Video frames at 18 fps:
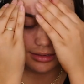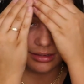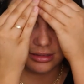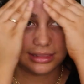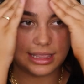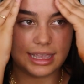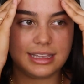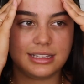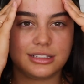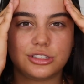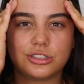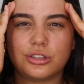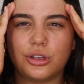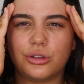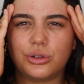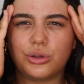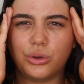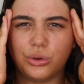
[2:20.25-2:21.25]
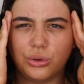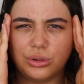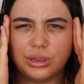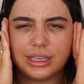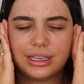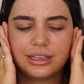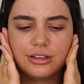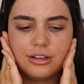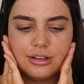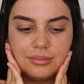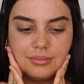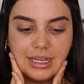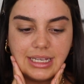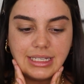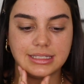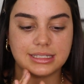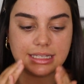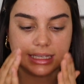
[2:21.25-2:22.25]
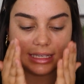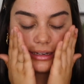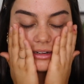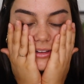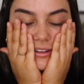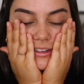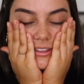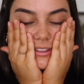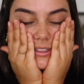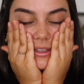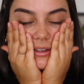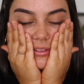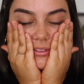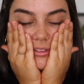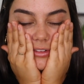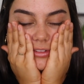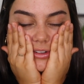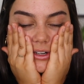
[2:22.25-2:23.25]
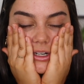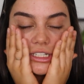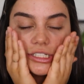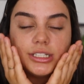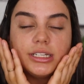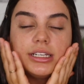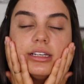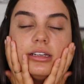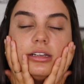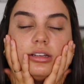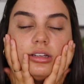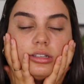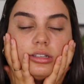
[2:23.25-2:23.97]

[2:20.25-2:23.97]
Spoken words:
like it's so cooling on my skin and just like refreshing.